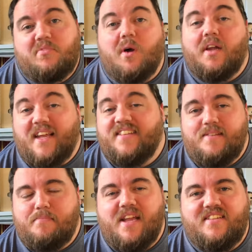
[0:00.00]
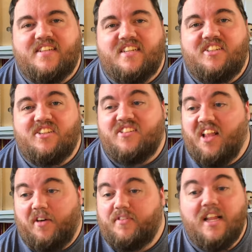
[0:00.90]
So I guess he basically just
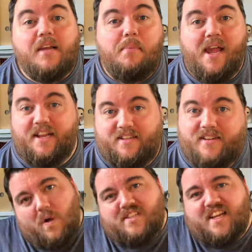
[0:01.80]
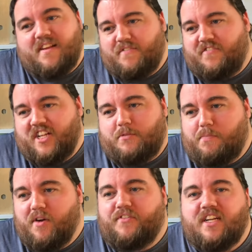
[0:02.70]
loved clickbait, which again fits
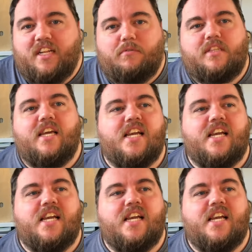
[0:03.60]
perfectly with the